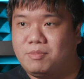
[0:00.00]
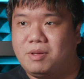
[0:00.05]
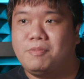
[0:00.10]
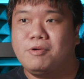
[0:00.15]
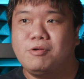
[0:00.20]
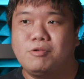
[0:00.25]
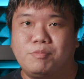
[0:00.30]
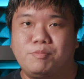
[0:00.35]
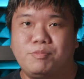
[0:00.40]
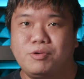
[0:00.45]

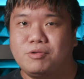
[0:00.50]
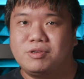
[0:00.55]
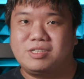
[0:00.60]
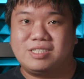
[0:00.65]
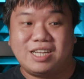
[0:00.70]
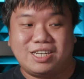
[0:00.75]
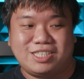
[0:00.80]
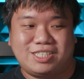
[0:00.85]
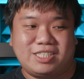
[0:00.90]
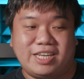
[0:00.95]
people who build
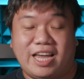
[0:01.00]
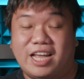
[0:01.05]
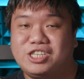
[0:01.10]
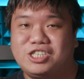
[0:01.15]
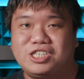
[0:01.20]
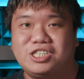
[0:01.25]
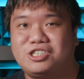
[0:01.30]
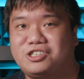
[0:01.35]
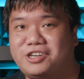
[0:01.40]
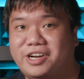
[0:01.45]
such
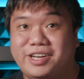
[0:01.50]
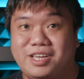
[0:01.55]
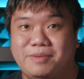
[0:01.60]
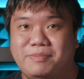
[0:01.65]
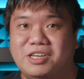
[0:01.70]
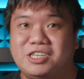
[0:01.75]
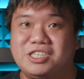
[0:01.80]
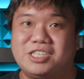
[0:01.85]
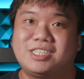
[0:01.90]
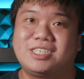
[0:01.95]
engine train
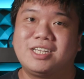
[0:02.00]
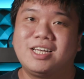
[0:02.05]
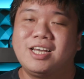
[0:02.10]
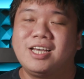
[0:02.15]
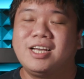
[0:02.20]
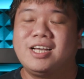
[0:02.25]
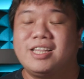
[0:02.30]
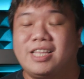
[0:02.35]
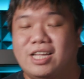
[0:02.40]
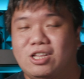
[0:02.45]
images,
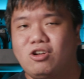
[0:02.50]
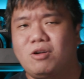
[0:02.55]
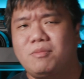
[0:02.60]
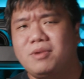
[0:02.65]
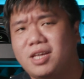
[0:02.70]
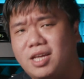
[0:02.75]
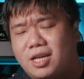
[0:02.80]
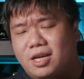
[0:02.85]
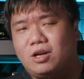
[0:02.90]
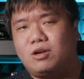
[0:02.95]
they
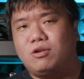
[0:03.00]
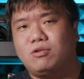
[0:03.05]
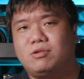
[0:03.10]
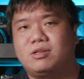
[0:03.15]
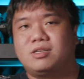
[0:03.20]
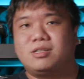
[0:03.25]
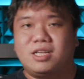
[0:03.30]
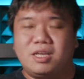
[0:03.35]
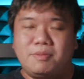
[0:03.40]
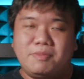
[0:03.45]
normally include
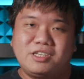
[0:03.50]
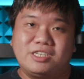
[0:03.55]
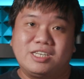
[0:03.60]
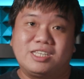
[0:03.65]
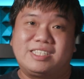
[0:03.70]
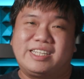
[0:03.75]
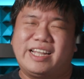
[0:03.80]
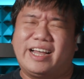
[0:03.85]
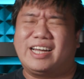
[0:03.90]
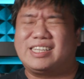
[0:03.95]

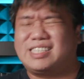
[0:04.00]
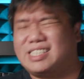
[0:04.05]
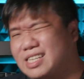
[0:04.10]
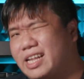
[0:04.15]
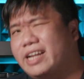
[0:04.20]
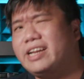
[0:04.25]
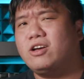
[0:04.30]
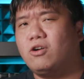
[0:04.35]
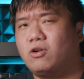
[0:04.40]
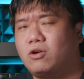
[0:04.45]
images that are
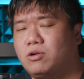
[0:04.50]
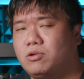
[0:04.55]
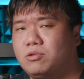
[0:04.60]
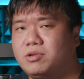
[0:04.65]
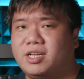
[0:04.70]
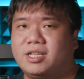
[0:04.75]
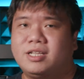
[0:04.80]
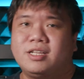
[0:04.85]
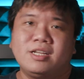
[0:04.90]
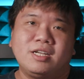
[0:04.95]
slightly
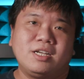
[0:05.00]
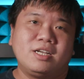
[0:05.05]
occluded